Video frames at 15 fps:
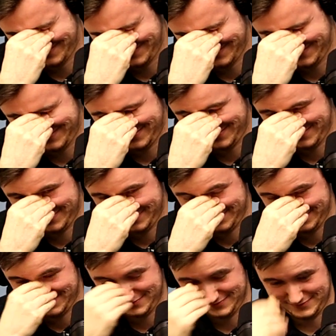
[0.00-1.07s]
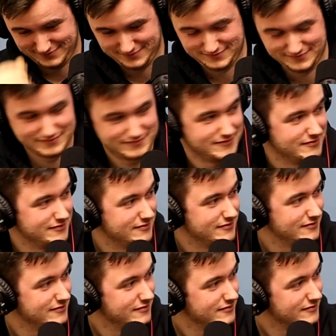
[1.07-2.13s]

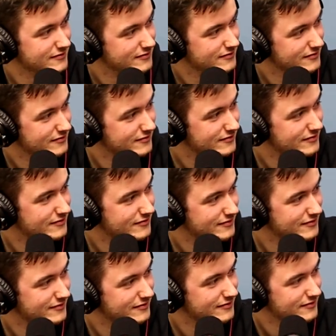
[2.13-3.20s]
[no speech]